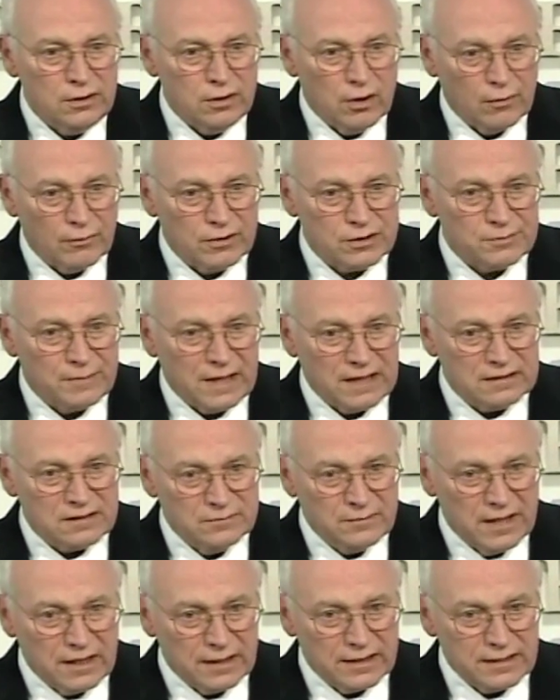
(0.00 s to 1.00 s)
your
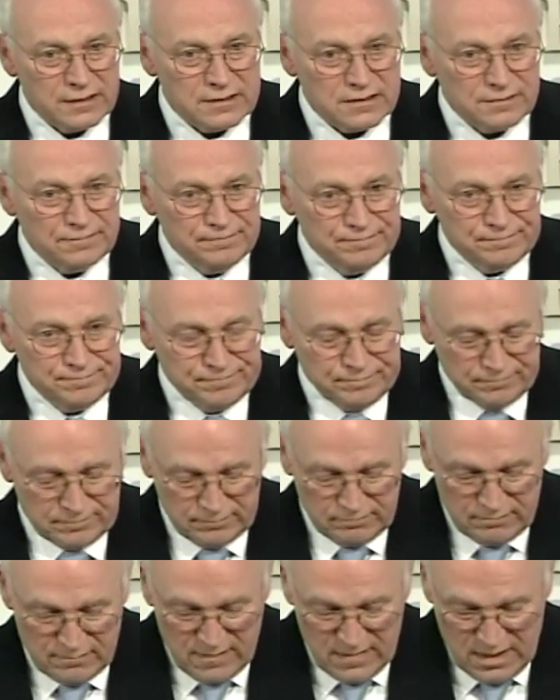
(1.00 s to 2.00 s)
responsibilities.
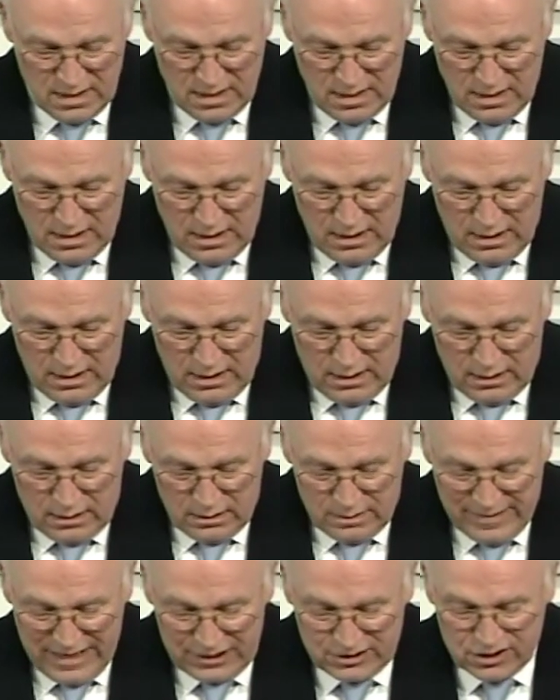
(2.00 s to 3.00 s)

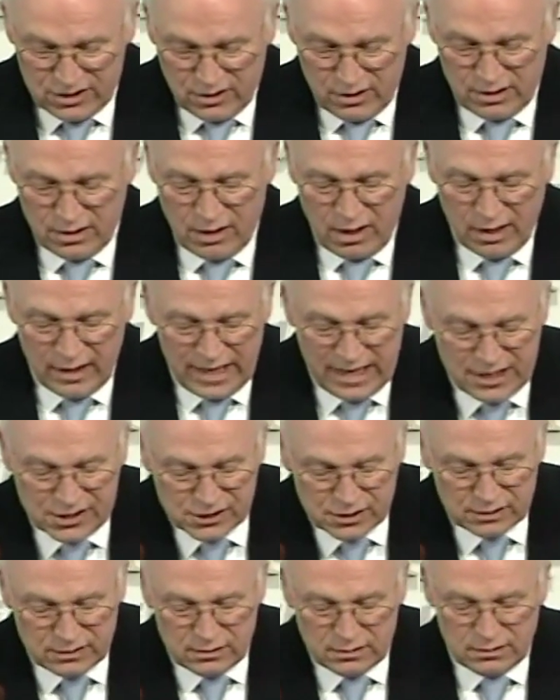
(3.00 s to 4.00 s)
To make certain our
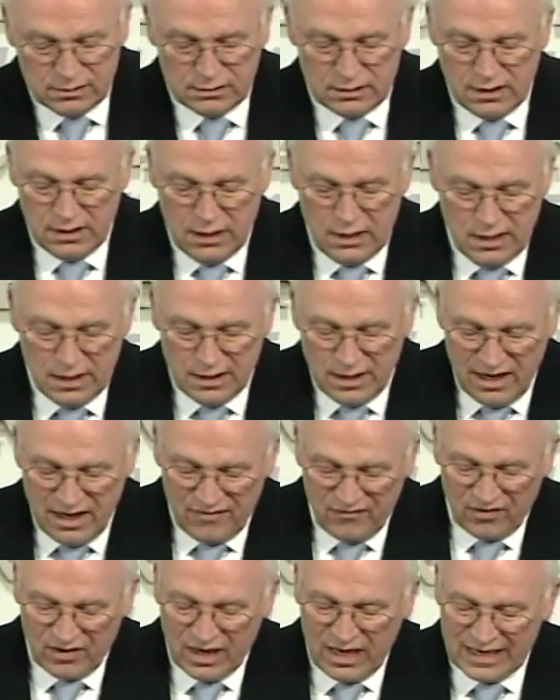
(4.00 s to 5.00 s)
nation
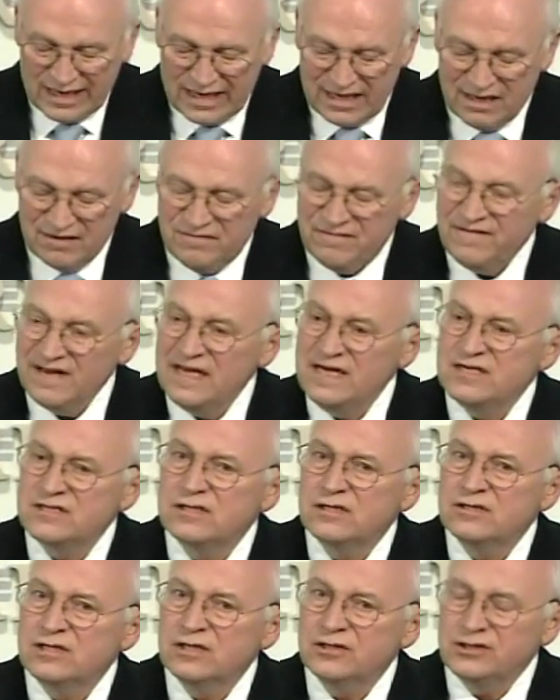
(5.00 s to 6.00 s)
never again
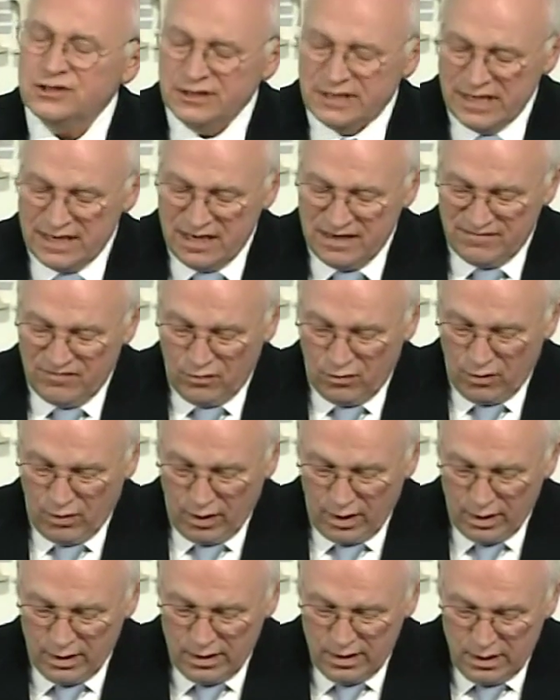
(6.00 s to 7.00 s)
faced such a day of
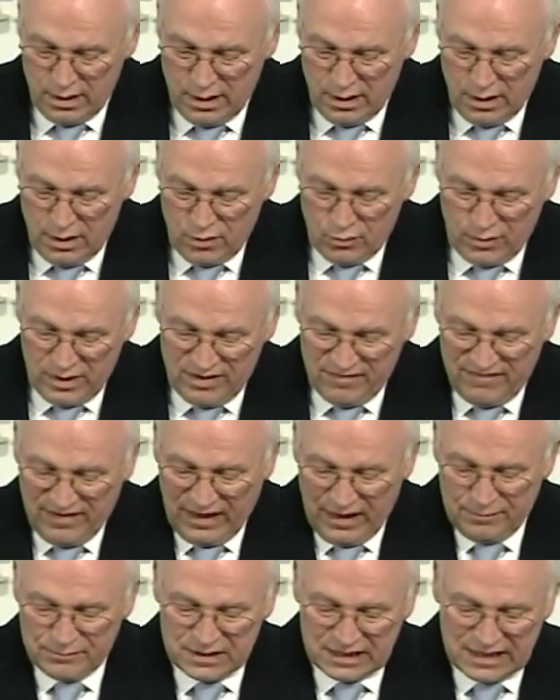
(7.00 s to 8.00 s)
horror, we
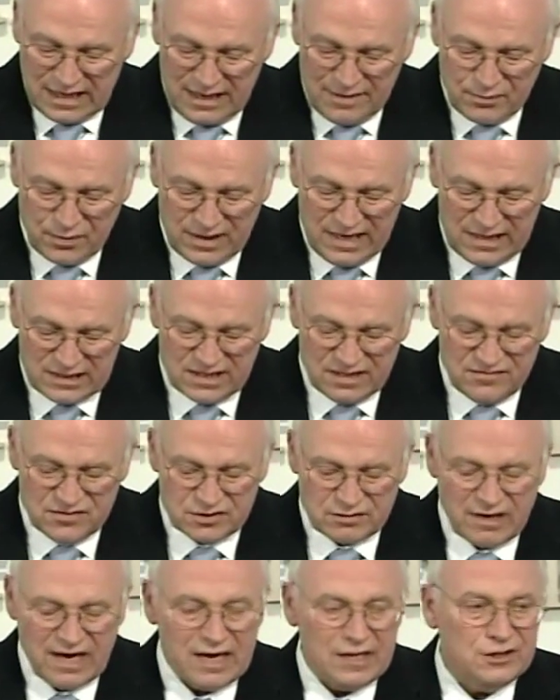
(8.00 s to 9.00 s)
developed a comprehensive
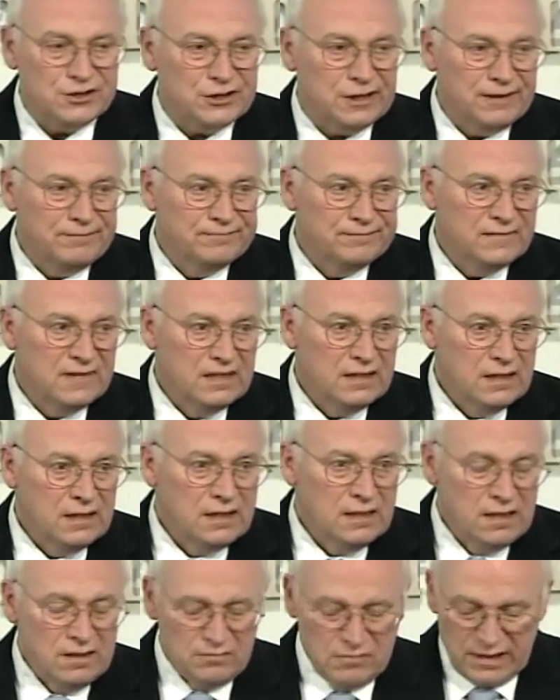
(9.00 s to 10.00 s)
strategy,
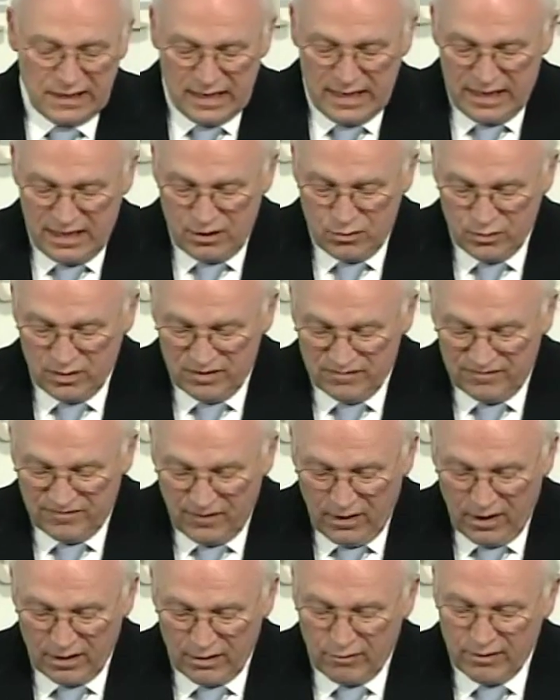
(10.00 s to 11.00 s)
beginning with a
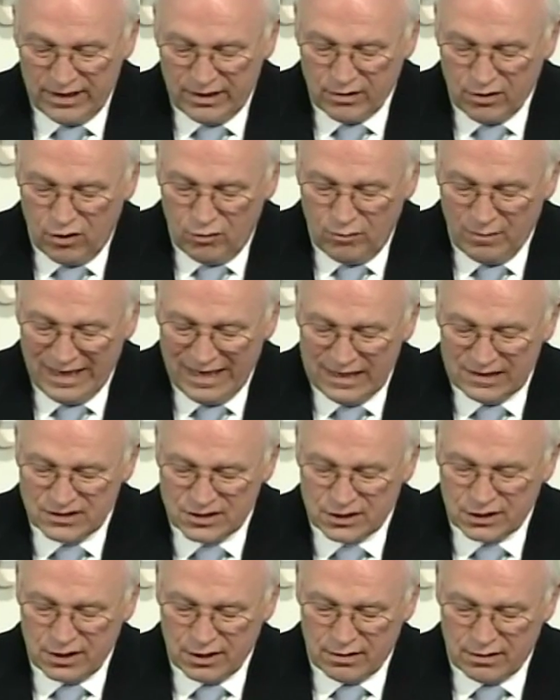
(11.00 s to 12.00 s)
far greater homeland
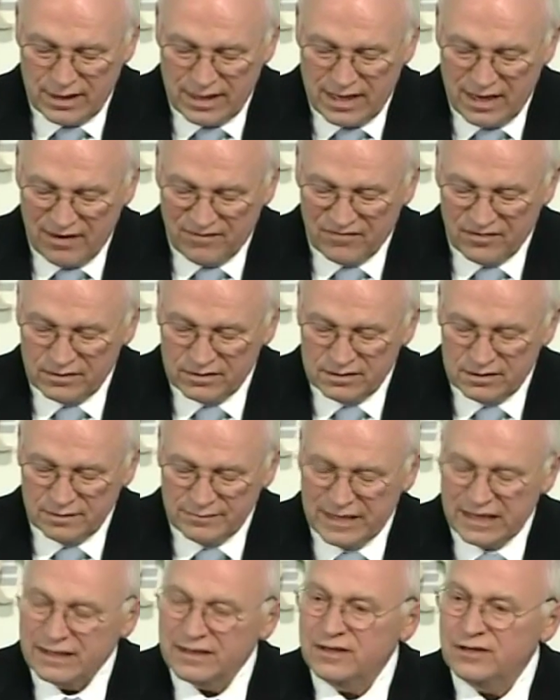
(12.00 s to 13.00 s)
security effort to
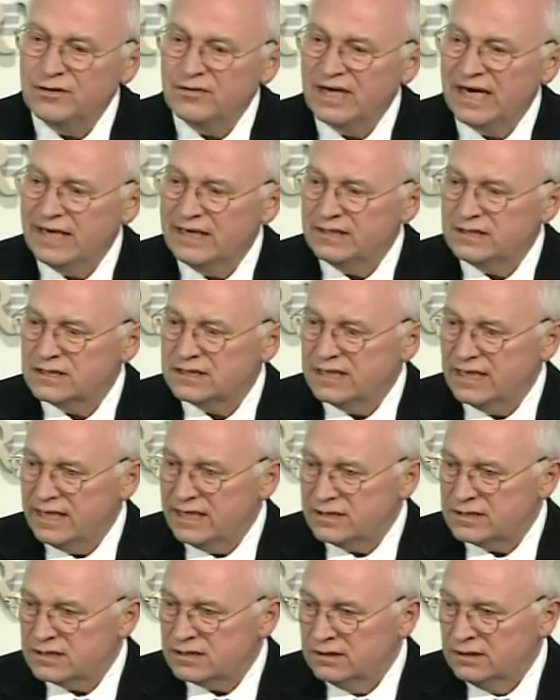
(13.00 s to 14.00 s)
make the United
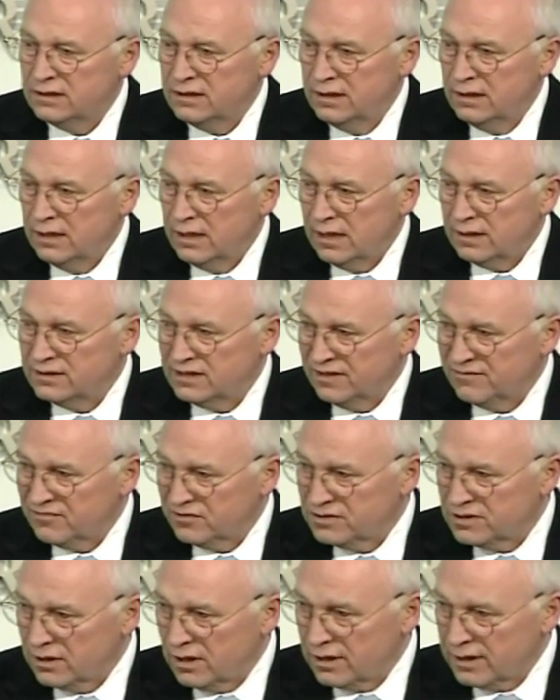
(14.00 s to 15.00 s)
States a
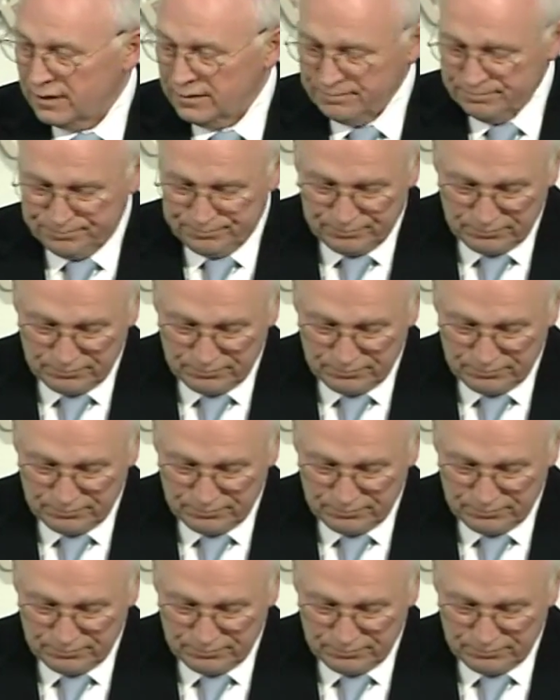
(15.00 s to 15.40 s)
tougher target.